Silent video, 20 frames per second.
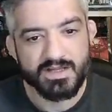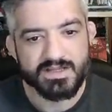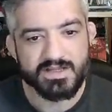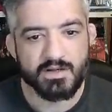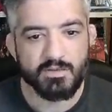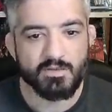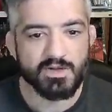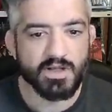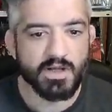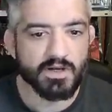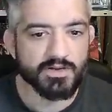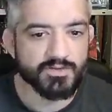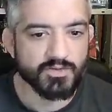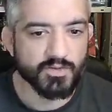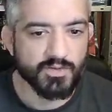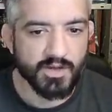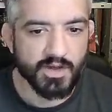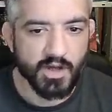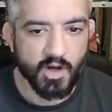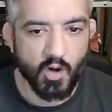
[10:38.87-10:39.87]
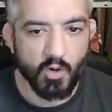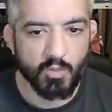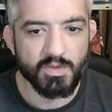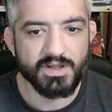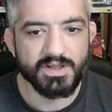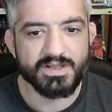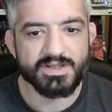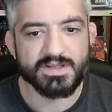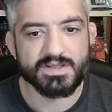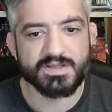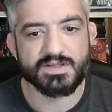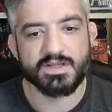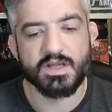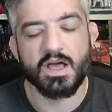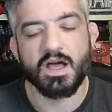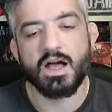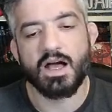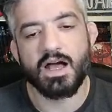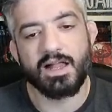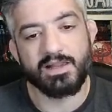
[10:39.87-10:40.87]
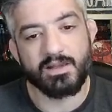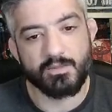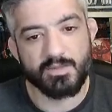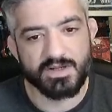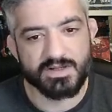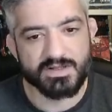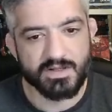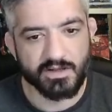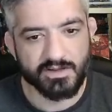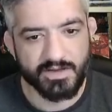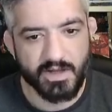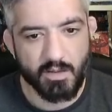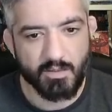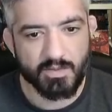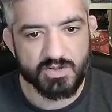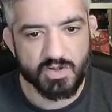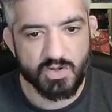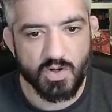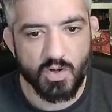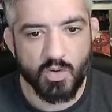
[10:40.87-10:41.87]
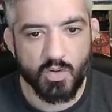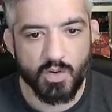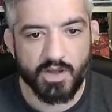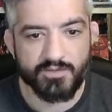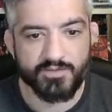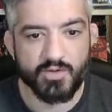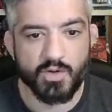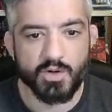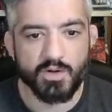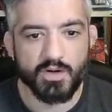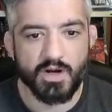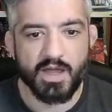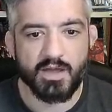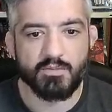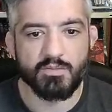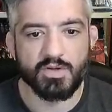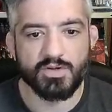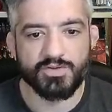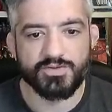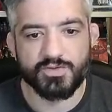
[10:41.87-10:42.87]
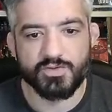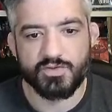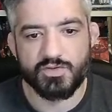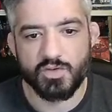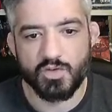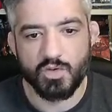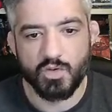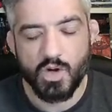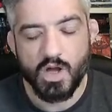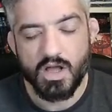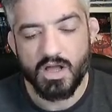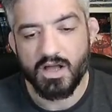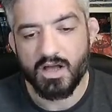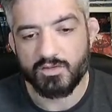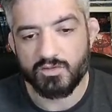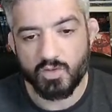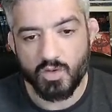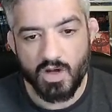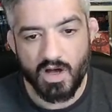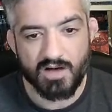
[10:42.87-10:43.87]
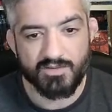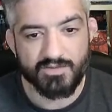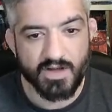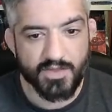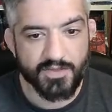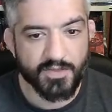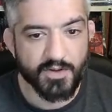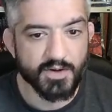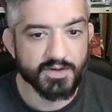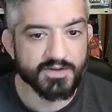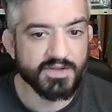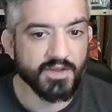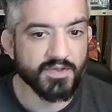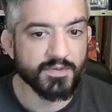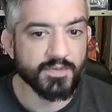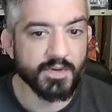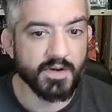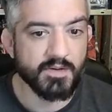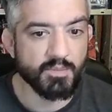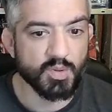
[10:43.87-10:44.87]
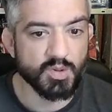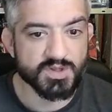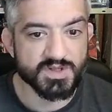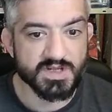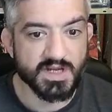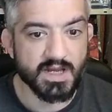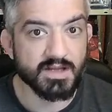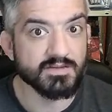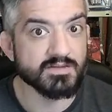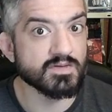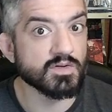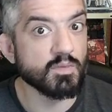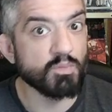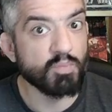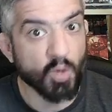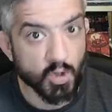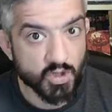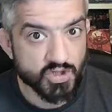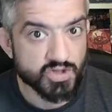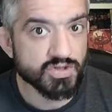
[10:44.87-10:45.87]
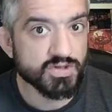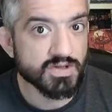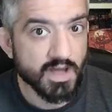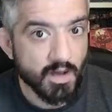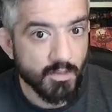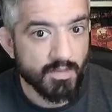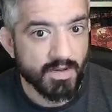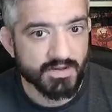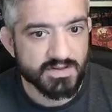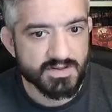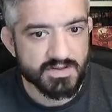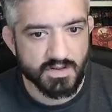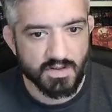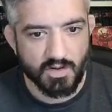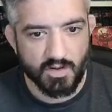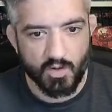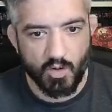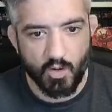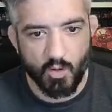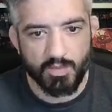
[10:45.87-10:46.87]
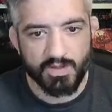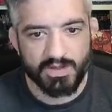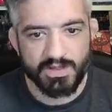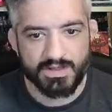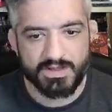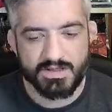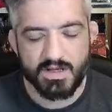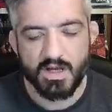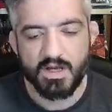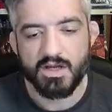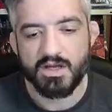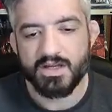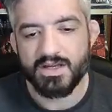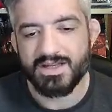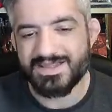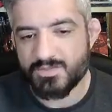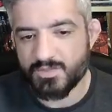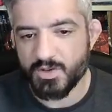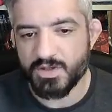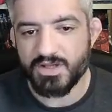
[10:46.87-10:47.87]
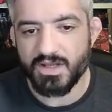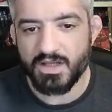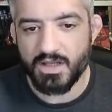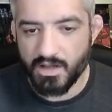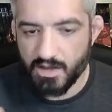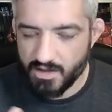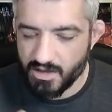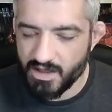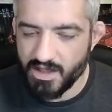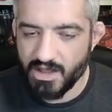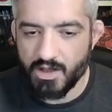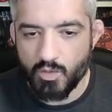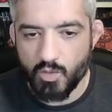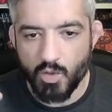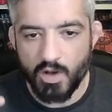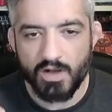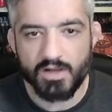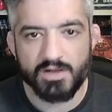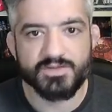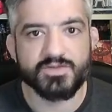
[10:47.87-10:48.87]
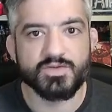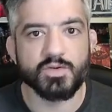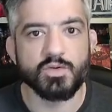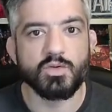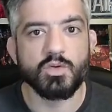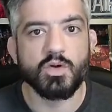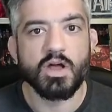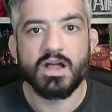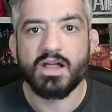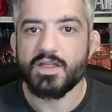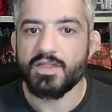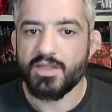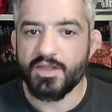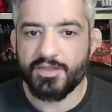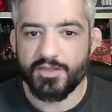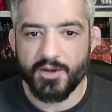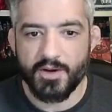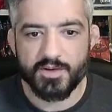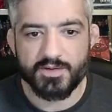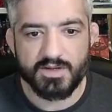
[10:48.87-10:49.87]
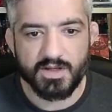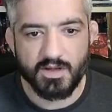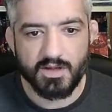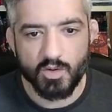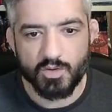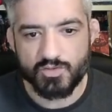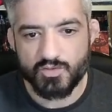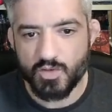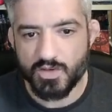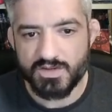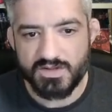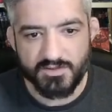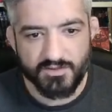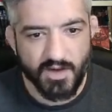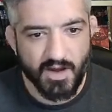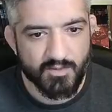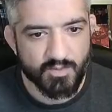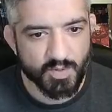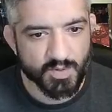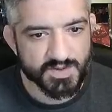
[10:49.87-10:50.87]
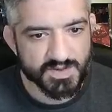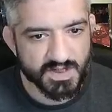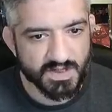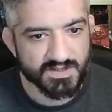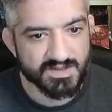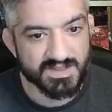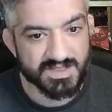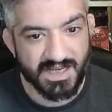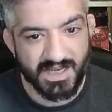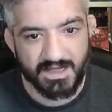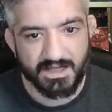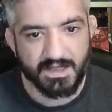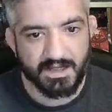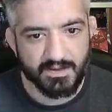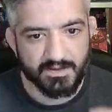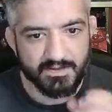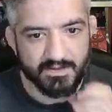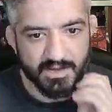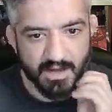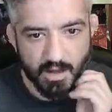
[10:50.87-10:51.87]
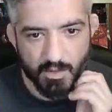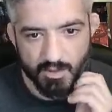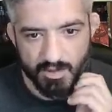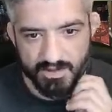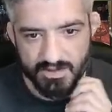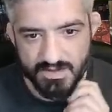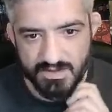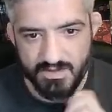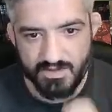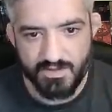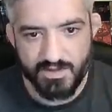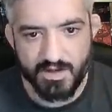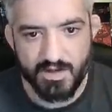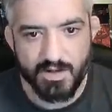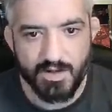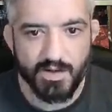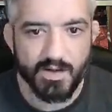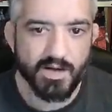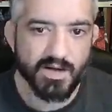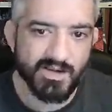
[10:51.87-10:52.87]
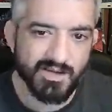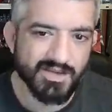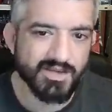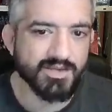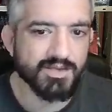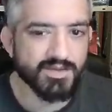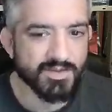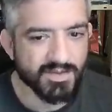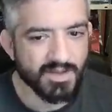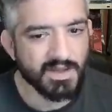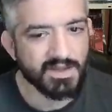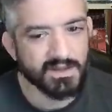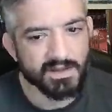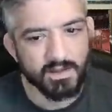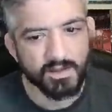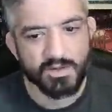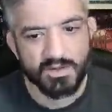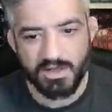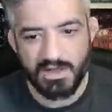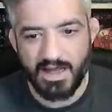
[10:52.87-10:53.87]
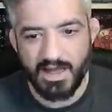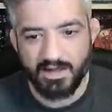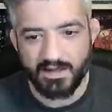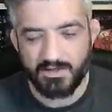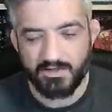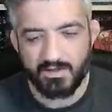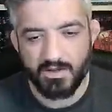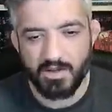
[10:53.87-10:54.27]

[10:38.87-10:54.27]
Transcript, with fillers: similar to the obelisk's elemental damage. You know, if you're able to do to have a 33% poison damage uh, obelisk, it's pretty equal to the 30 or 25% chain hit damage they, they look like, you